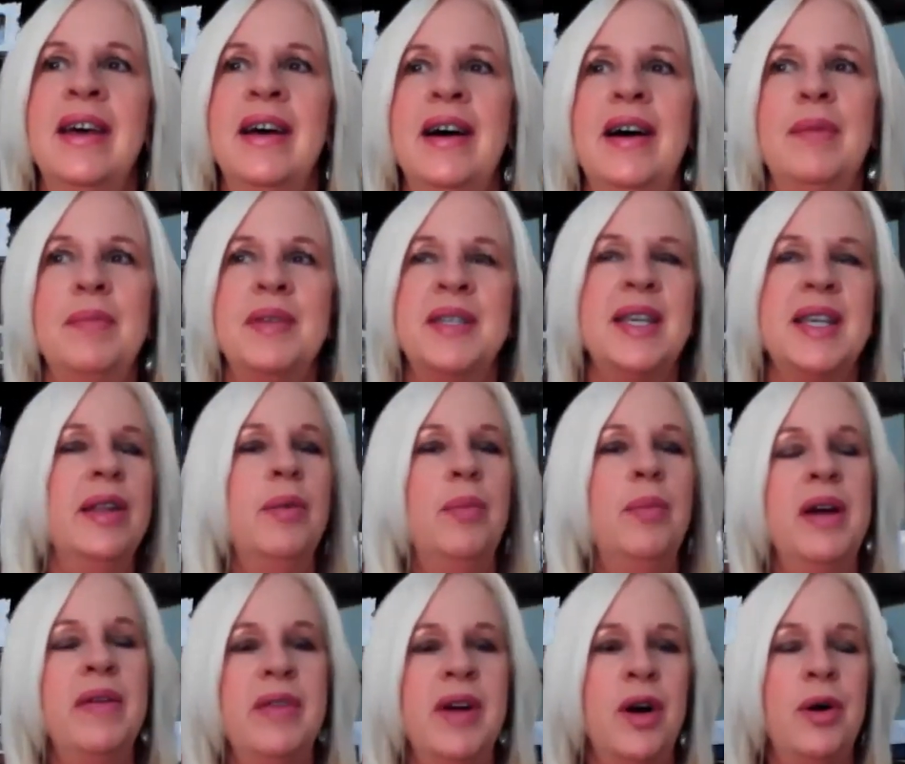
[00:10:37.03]
Um, suddenly
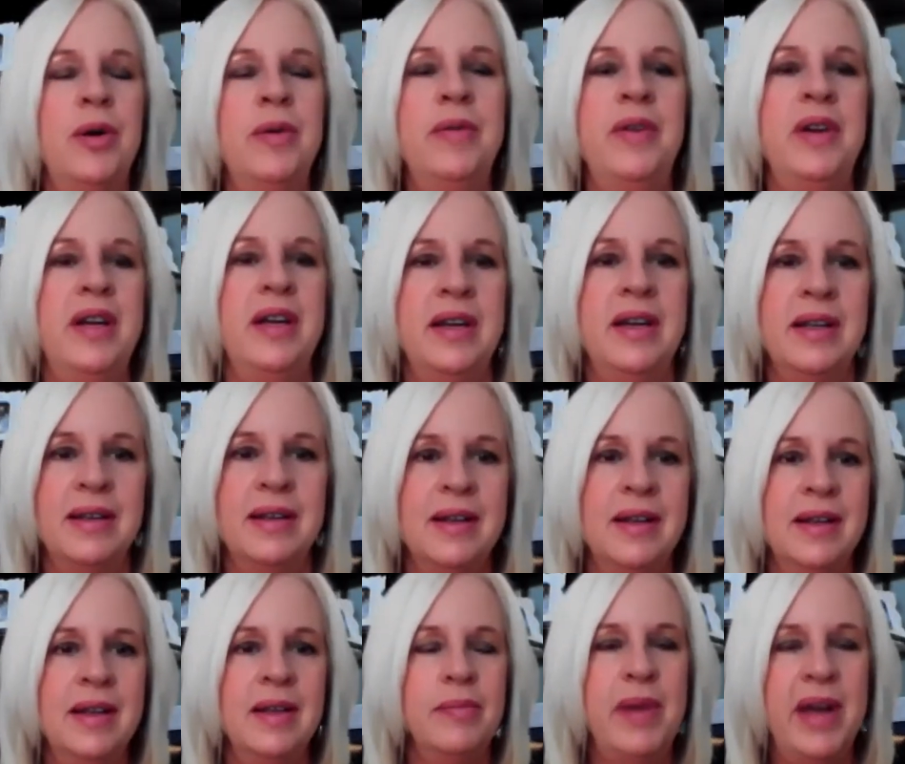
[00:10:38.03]
we have COVID.
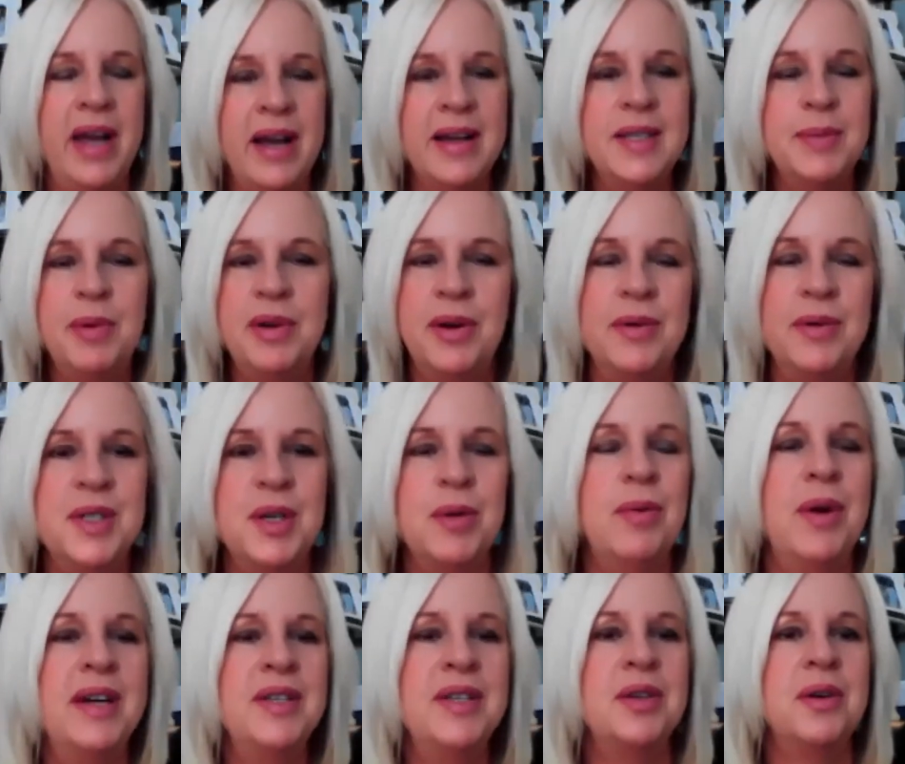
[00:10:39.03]
My husband owns a
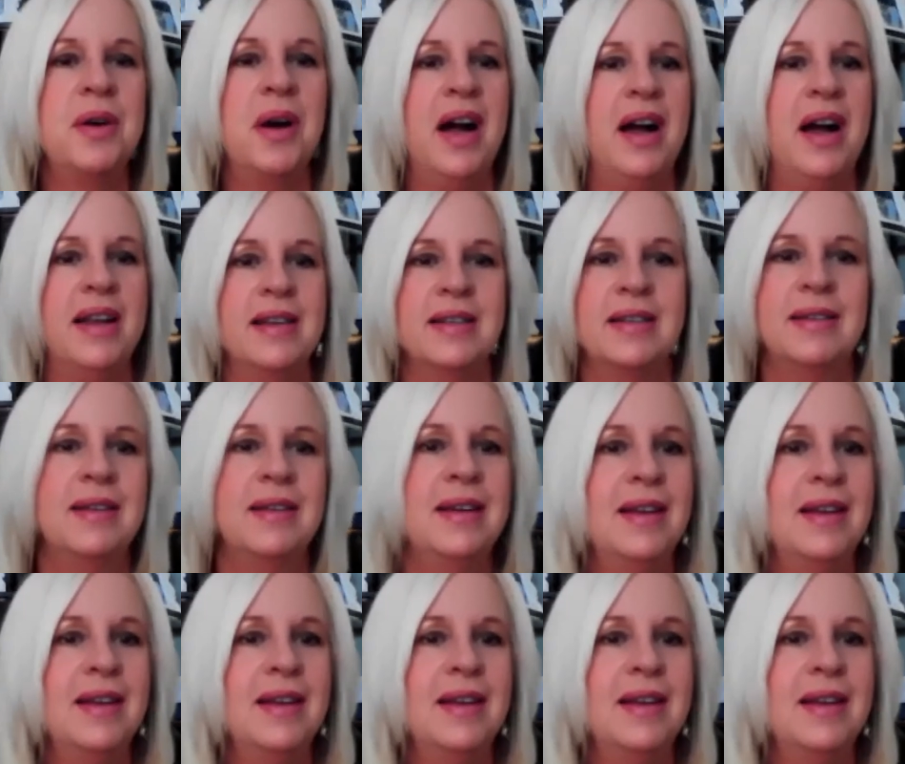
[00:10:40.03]
restaurant.